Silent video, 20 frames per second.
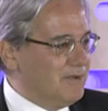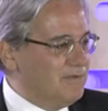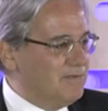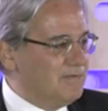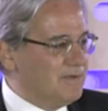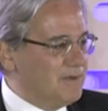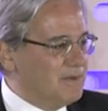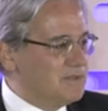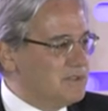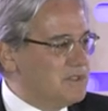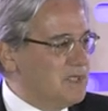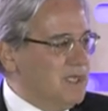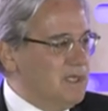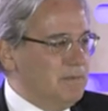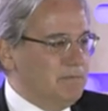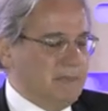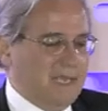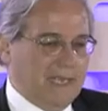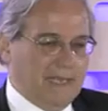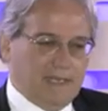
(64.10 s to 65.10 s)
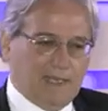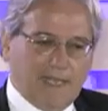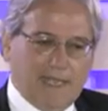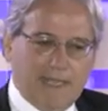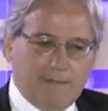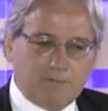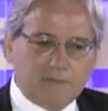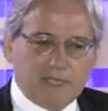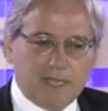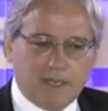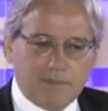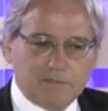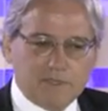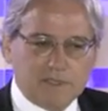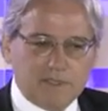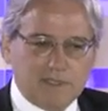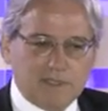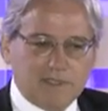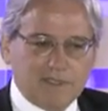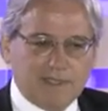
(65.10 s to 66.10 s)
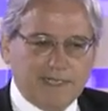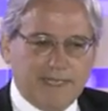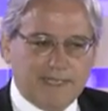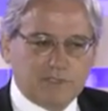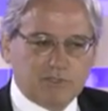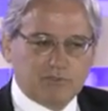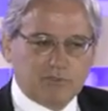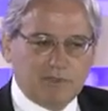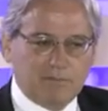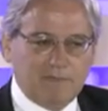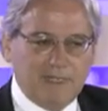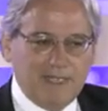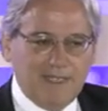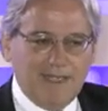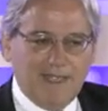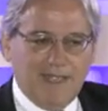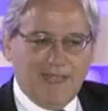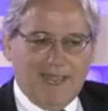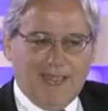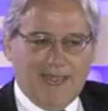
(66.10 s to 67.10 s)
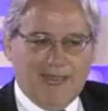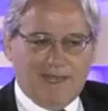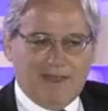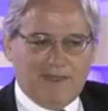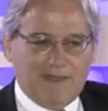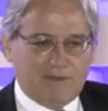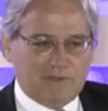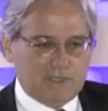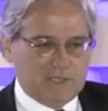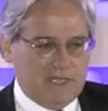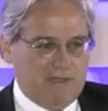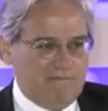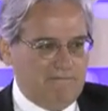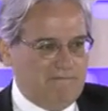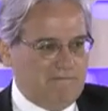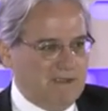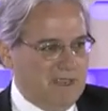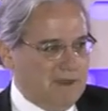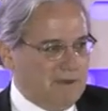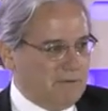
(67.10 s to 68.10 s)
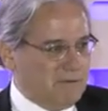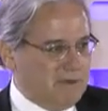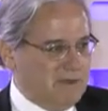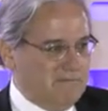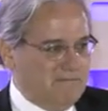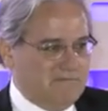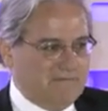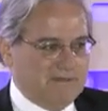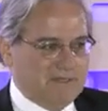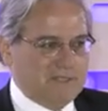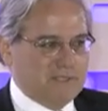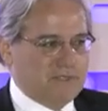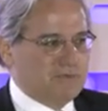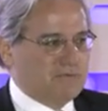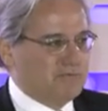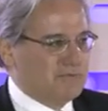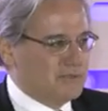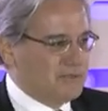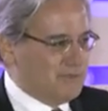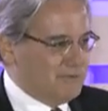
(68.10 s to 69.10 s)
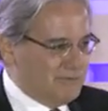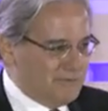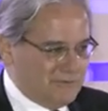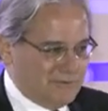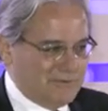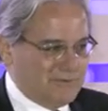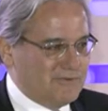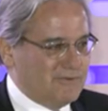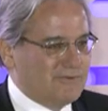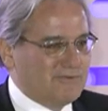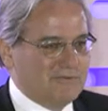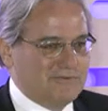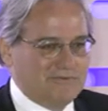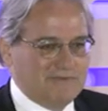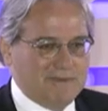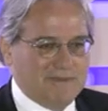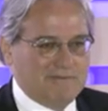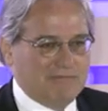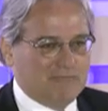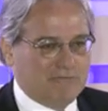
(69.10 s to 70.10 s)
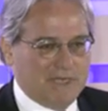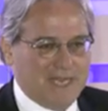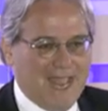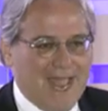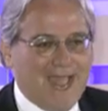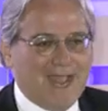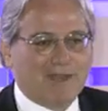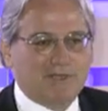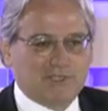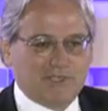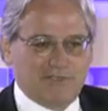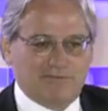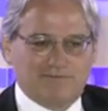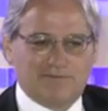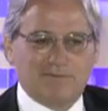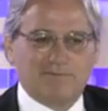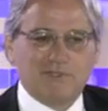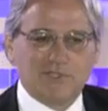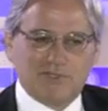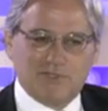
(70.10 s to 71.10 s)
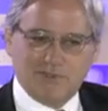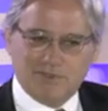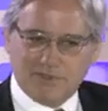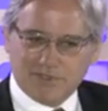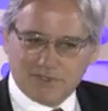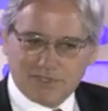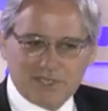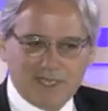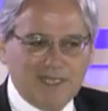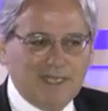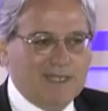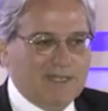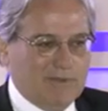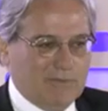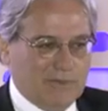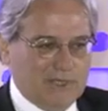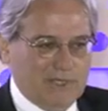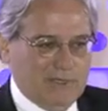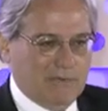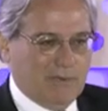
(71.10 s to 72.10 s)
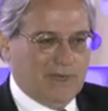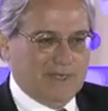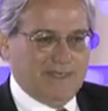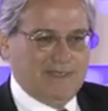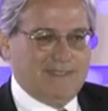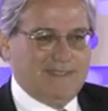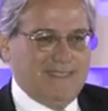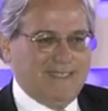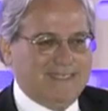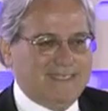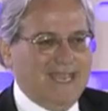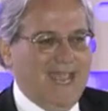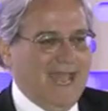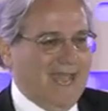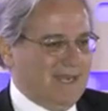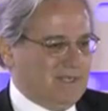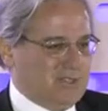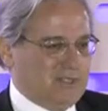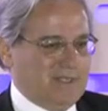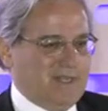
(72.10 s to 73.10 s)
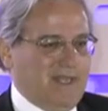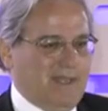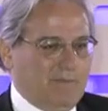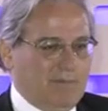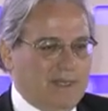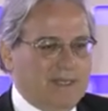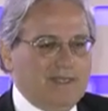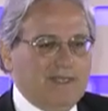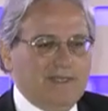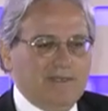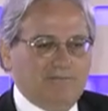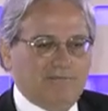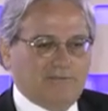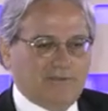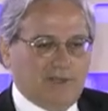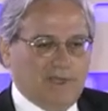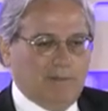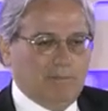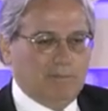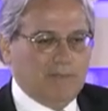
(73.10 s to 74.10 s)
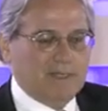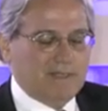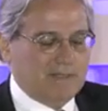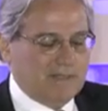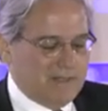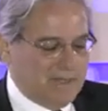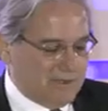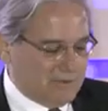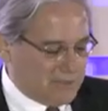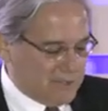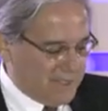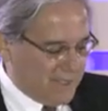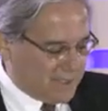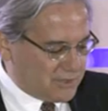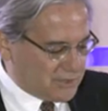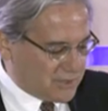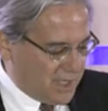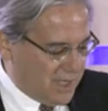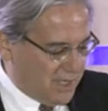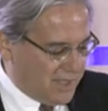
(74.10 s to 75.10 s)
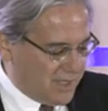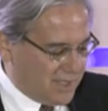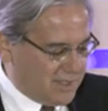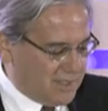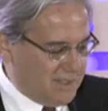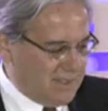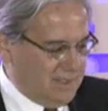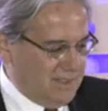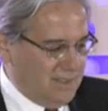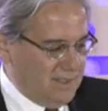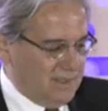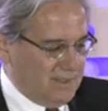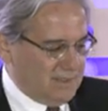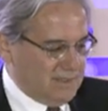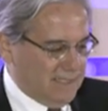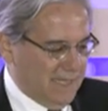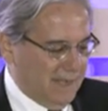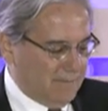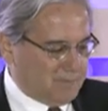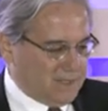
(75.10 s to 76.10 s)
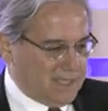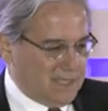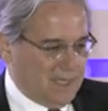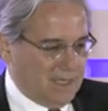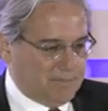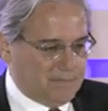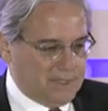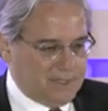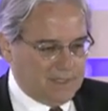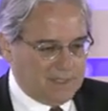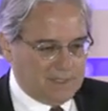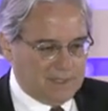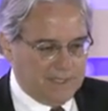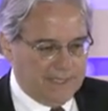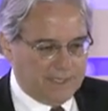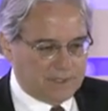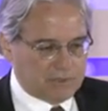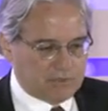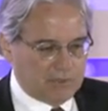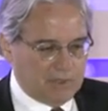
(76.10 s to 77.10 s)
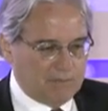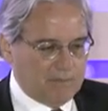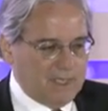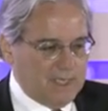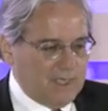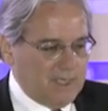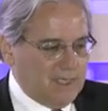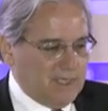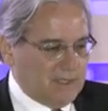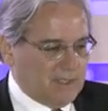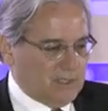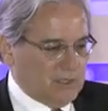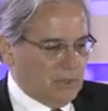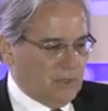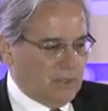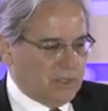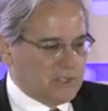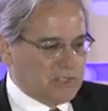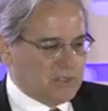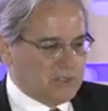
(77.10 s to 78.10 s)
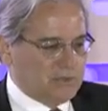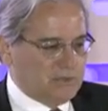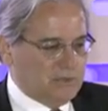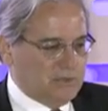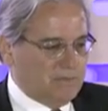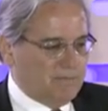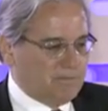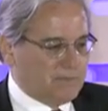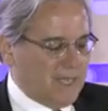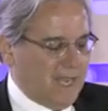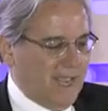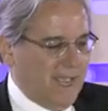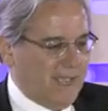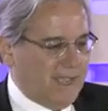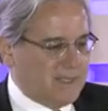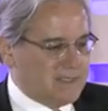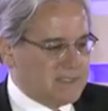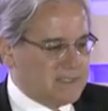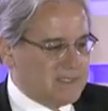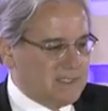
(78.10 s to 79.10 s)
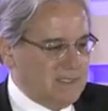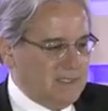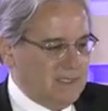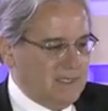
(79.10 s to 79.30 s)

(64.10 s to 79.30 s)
phones, ban laptops in the classroom. And there's a very visceral reaction from students when you want to detach them from their electronic laptop in the classroom. The law school has